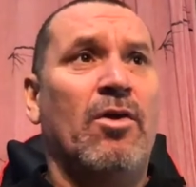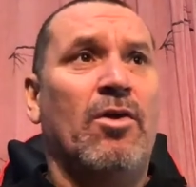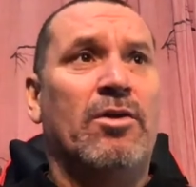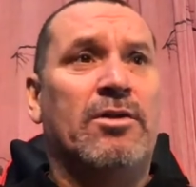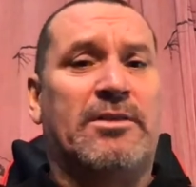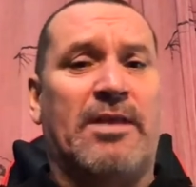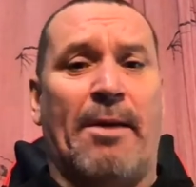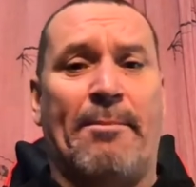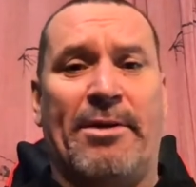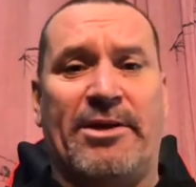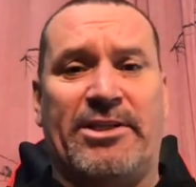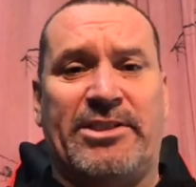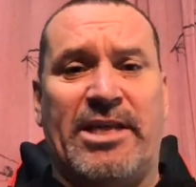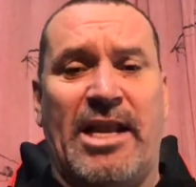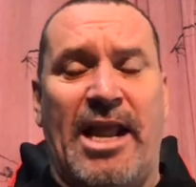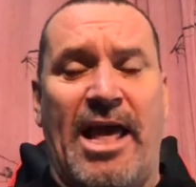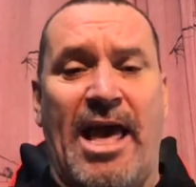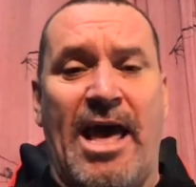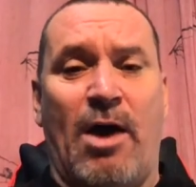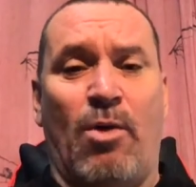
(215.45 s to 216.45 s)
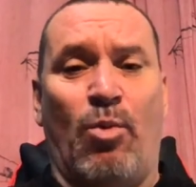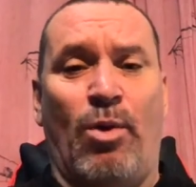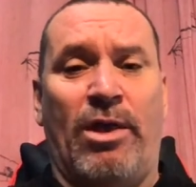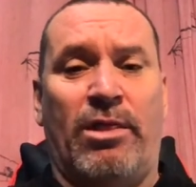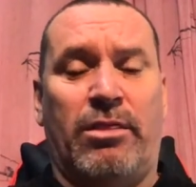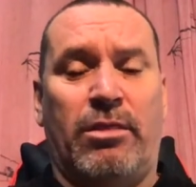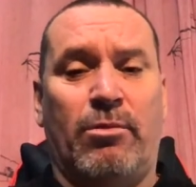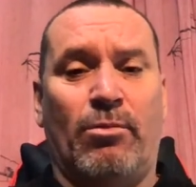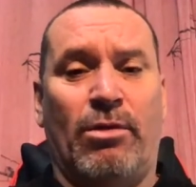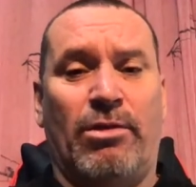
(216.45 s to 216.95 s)
Samba Serea,
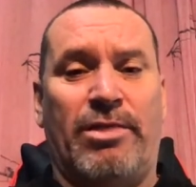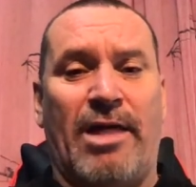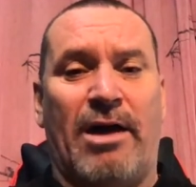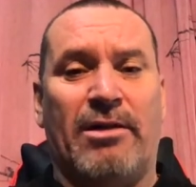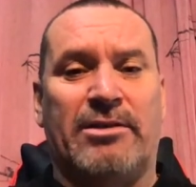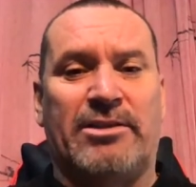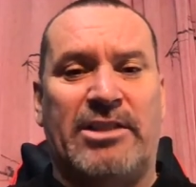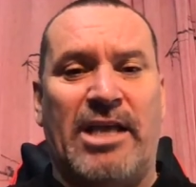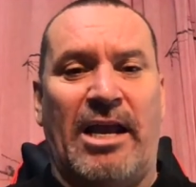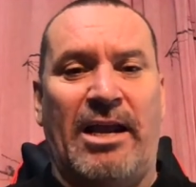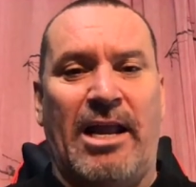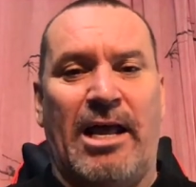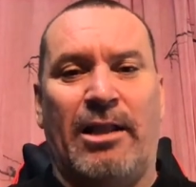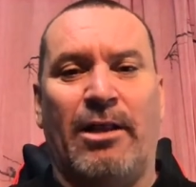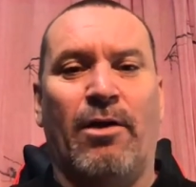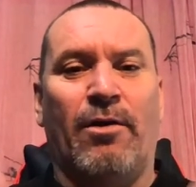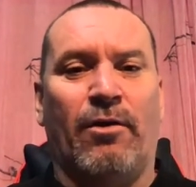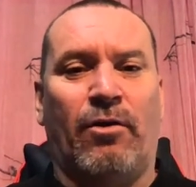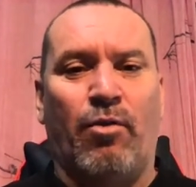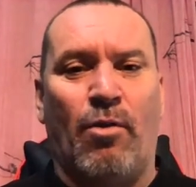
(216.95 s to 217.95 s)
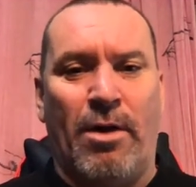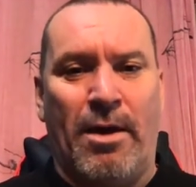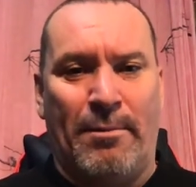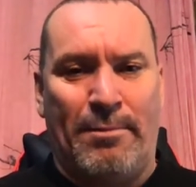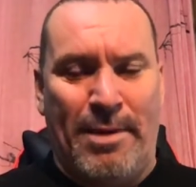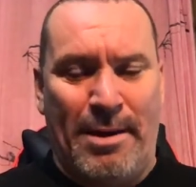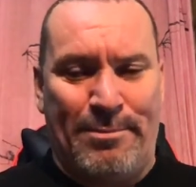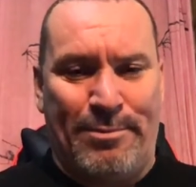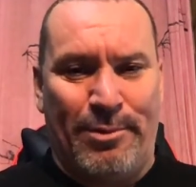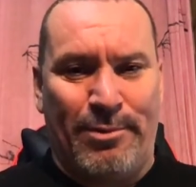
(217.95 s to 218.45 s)
without saying hello to 20
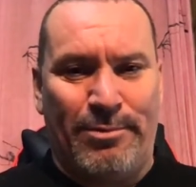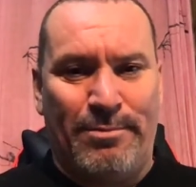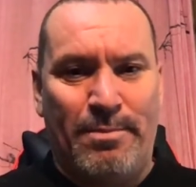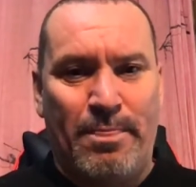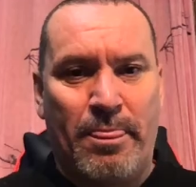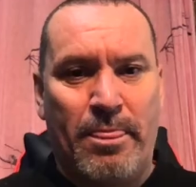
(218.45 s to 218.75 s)
people.